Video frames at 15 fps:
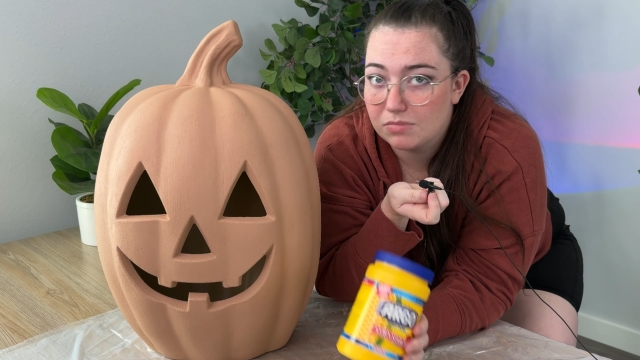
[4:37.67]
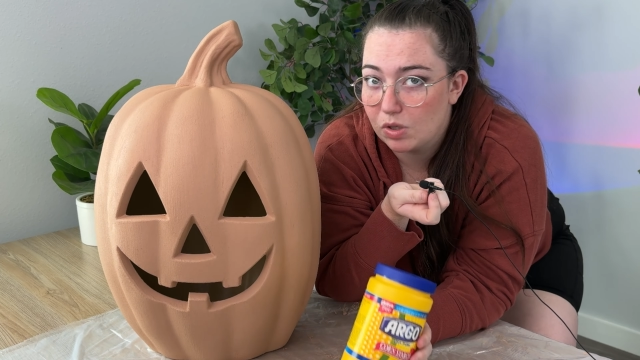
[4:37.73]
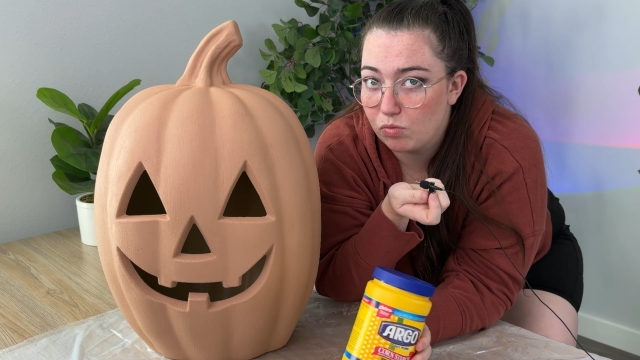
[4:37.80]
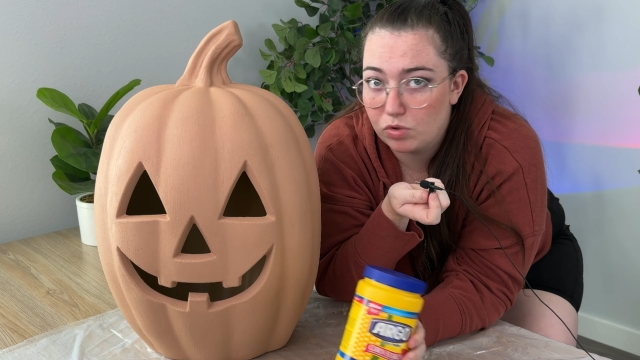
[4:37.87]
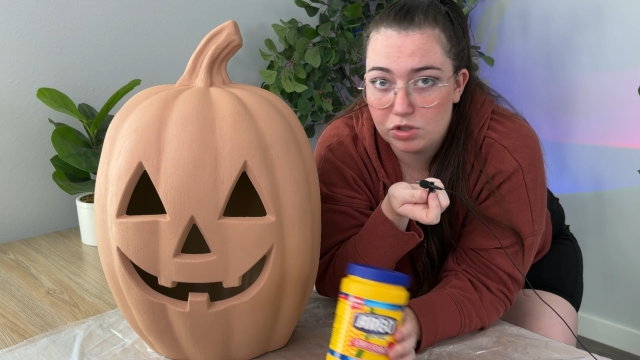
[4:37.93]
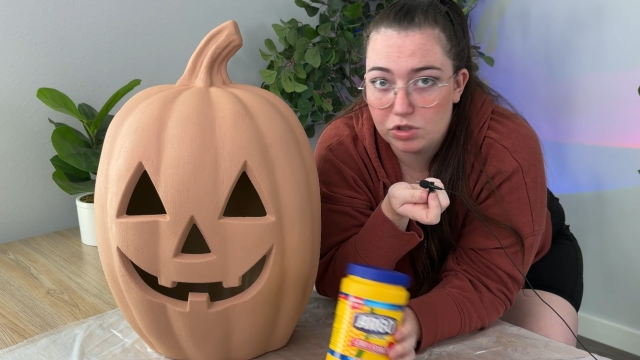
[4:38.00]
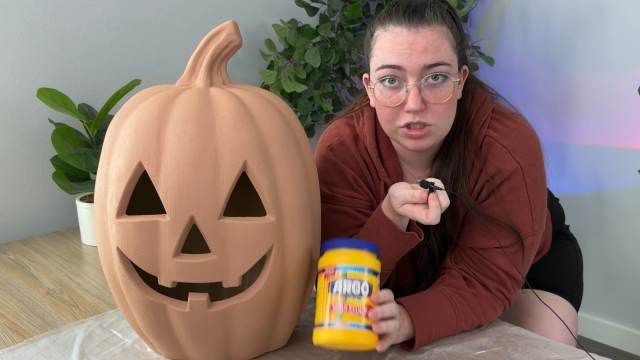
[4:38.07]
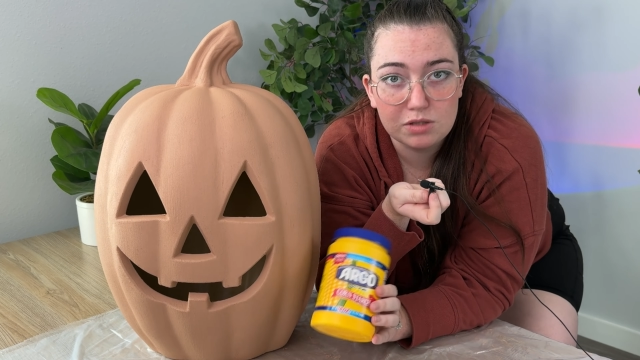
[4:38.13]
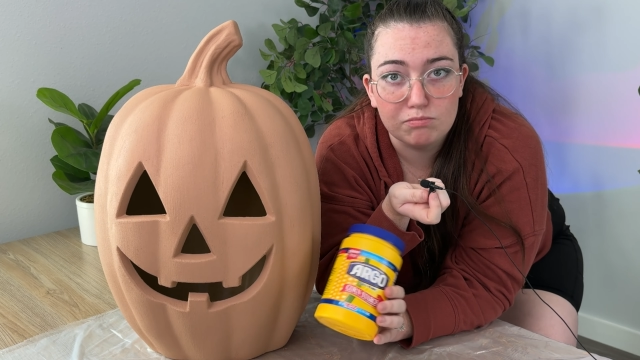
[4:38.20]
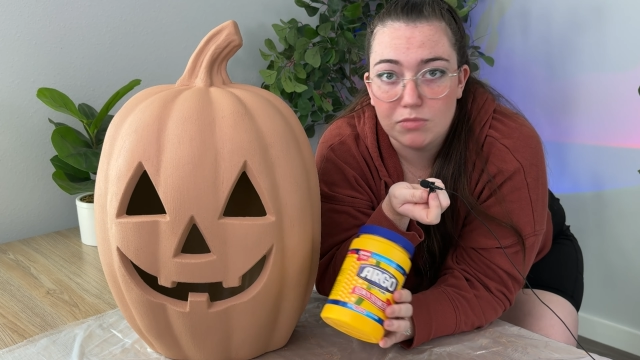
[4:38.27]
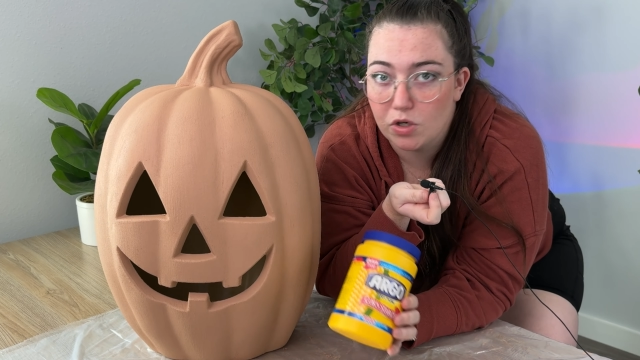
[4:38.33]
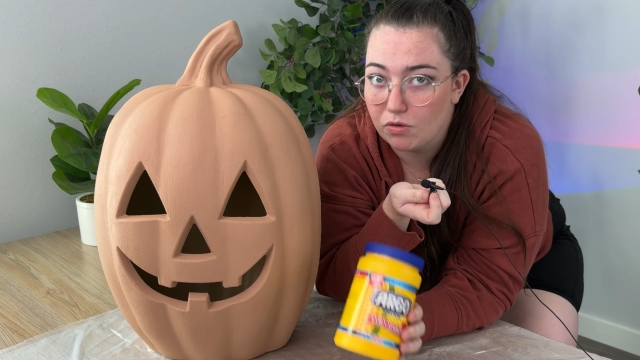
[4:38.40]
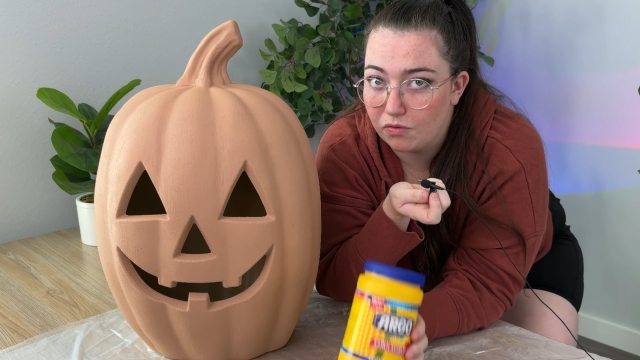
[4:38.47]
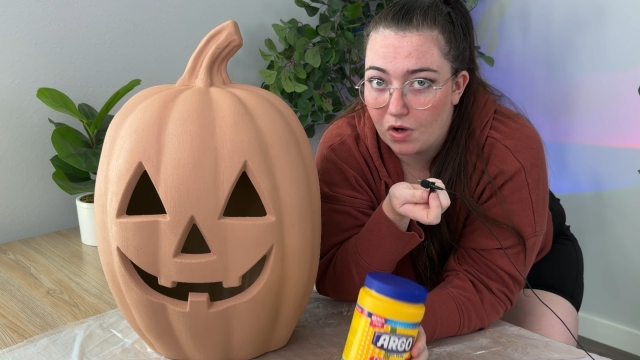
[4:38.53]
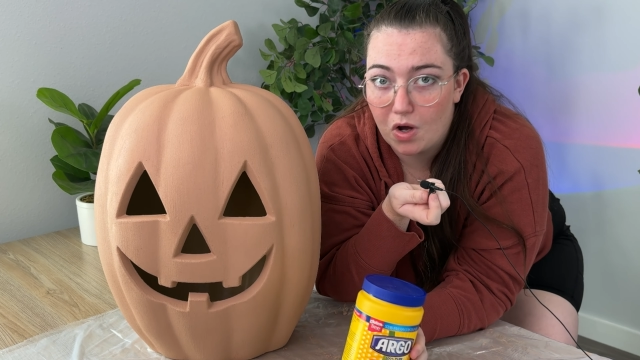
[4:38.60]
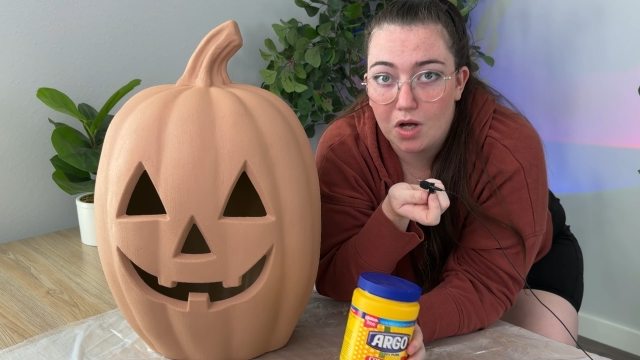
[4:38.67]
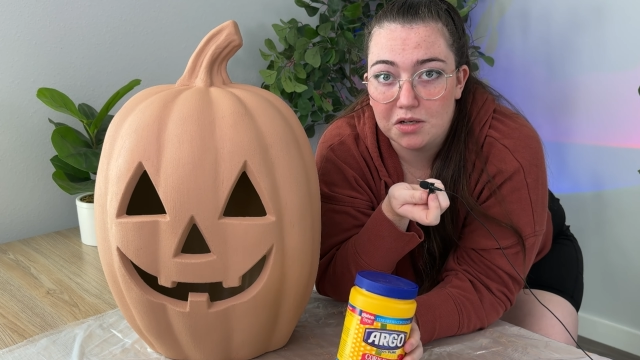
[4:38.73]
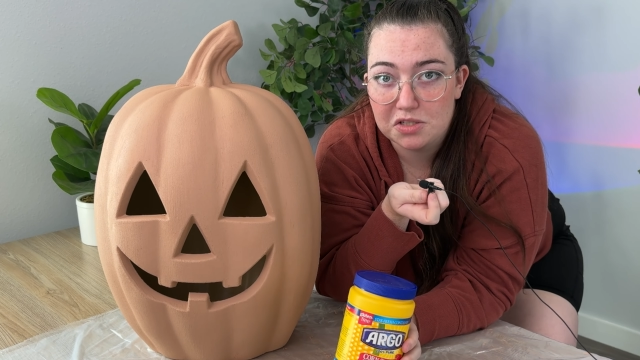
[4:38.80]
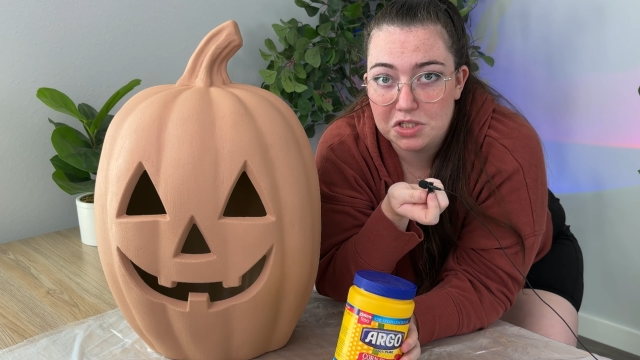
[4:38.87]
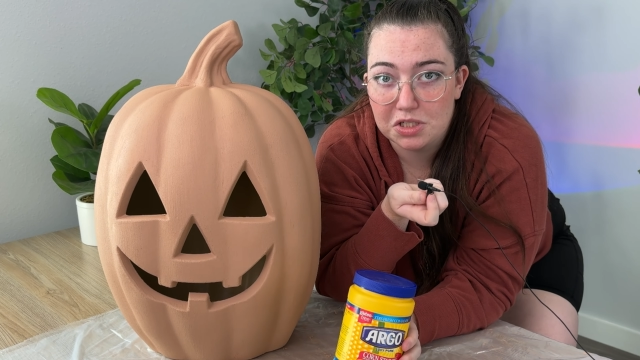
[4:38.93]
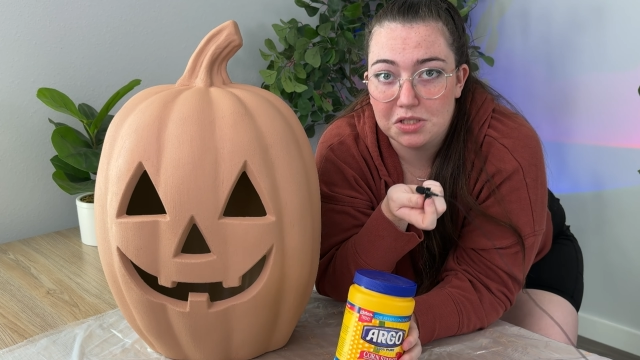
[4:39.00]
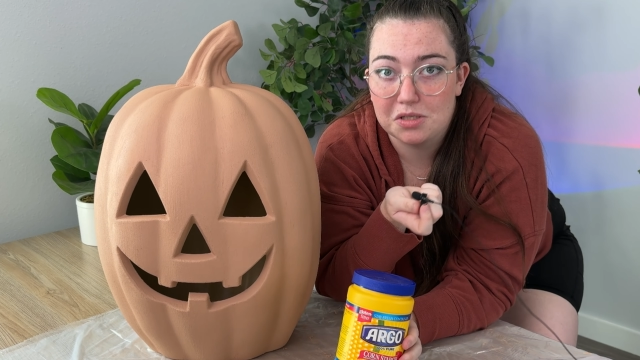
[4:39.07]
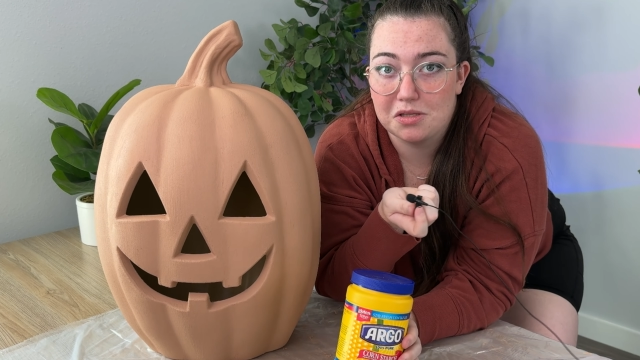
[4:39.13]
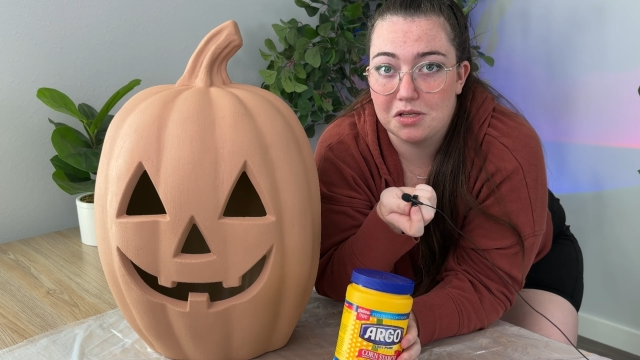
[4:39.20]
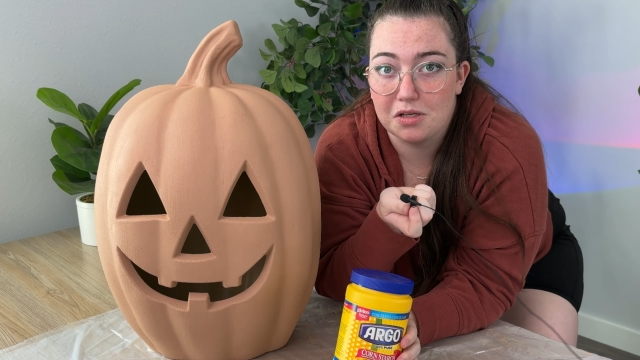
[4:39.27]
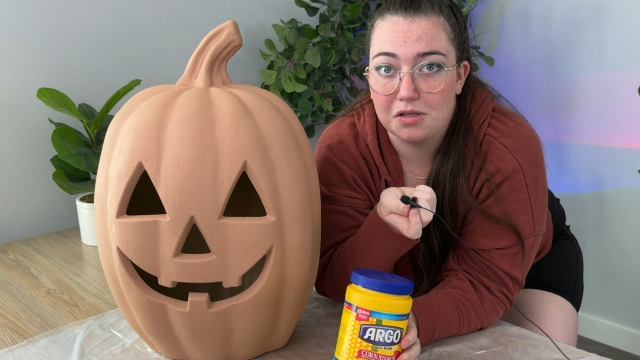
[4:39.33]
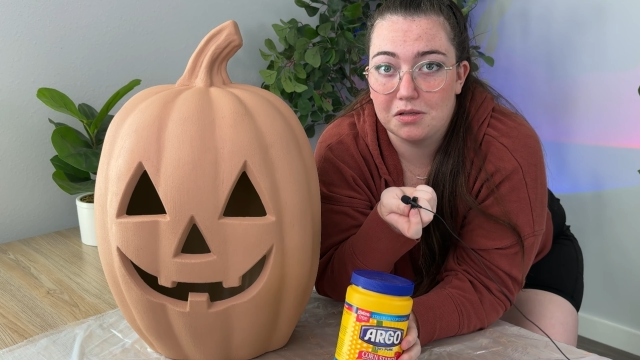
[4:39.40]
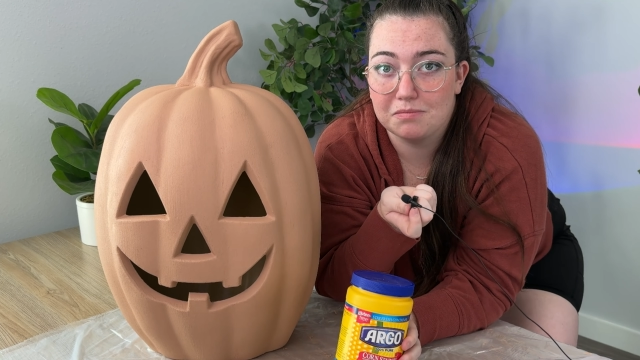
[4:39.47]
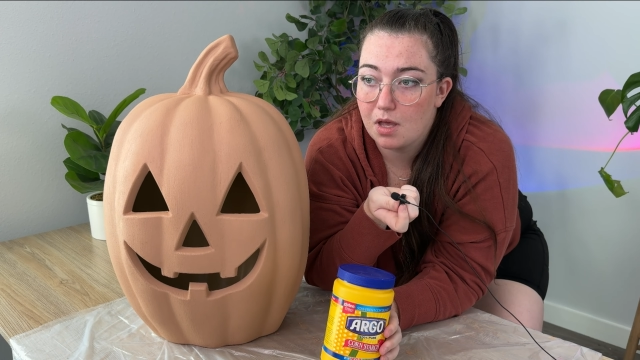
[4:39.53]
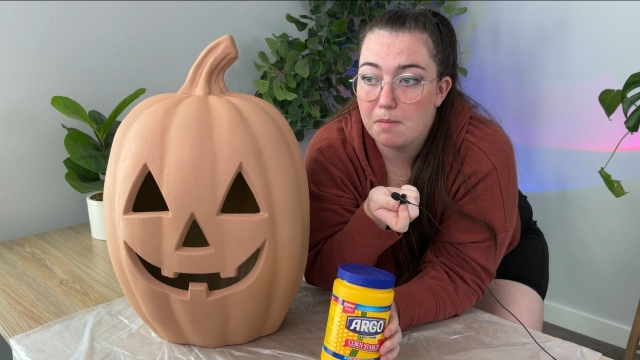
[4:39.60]
we'll just move on to
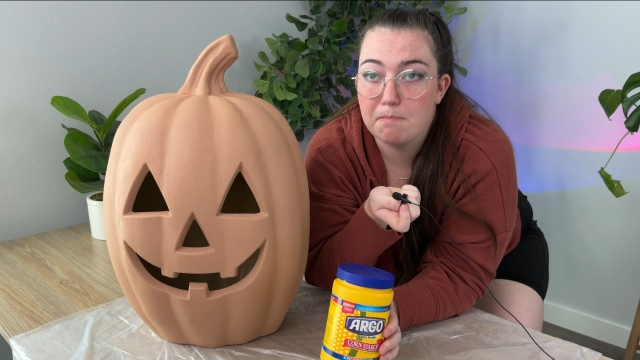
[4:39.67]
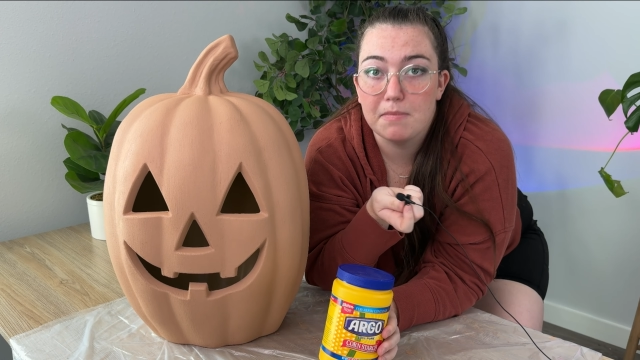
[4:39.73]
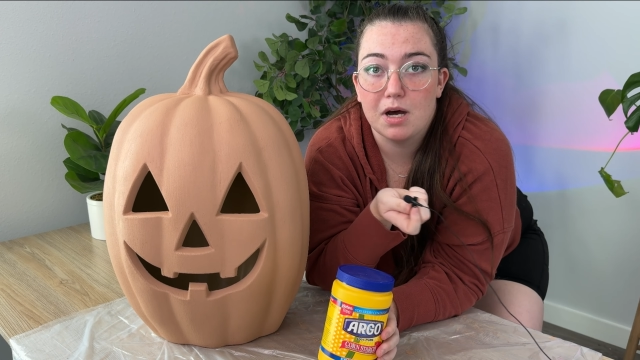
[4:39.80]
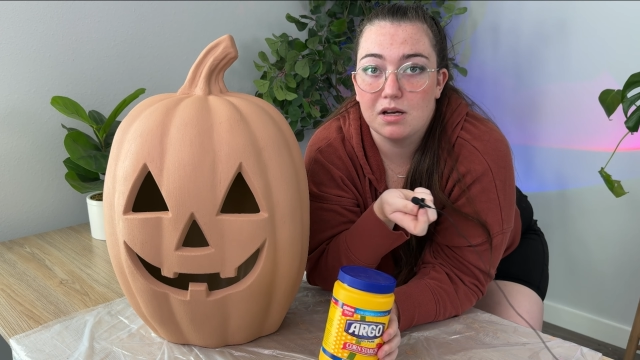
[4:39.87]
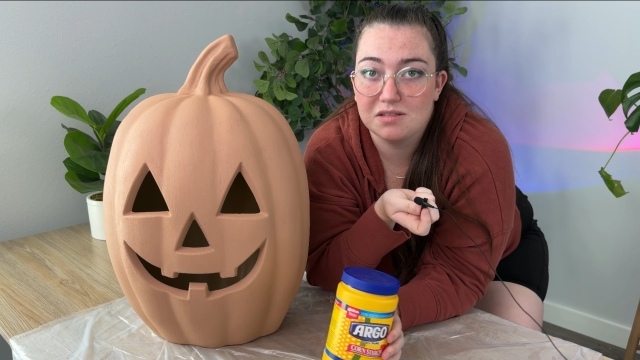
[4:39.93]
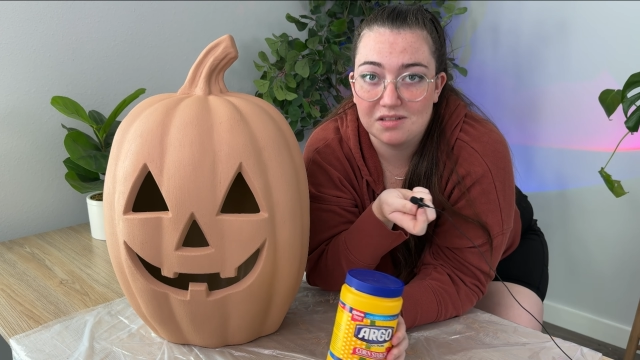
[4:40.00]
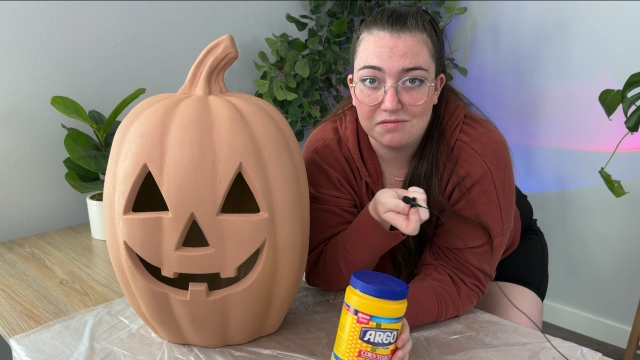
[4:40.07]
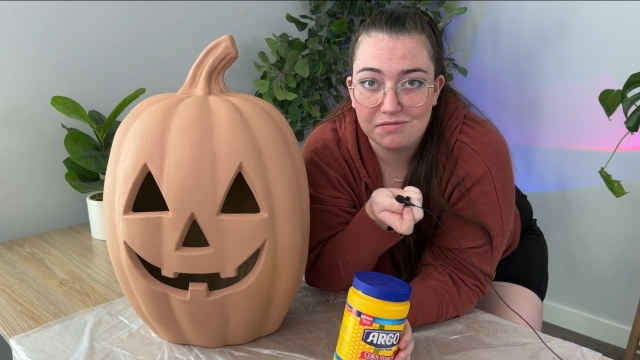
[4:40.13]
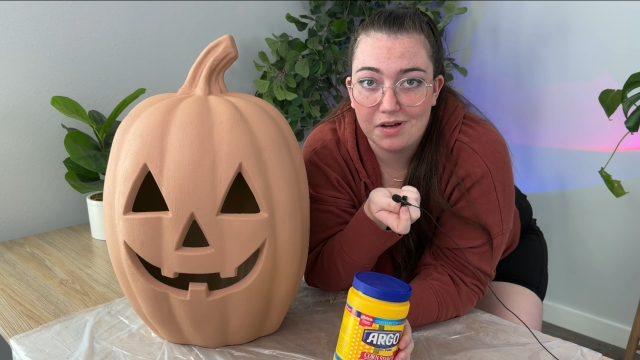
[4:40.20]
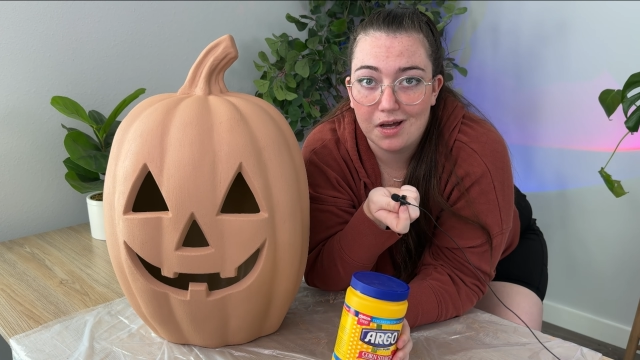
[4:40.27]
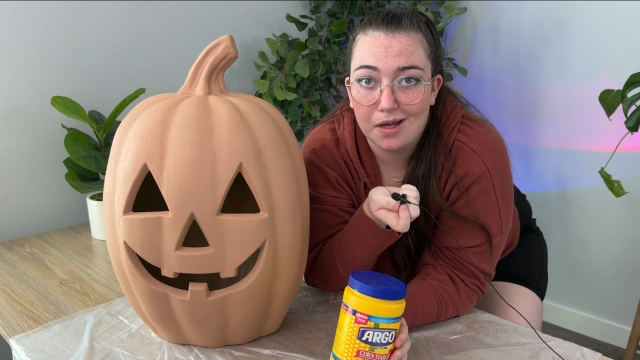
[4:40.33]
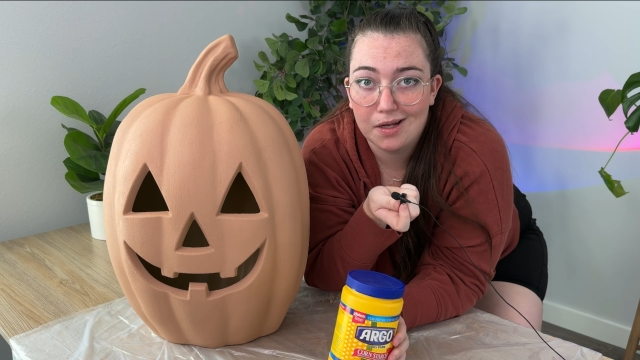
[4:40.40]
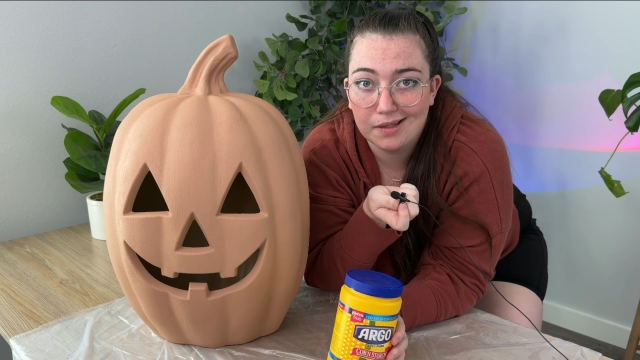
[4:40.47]
the mossifying.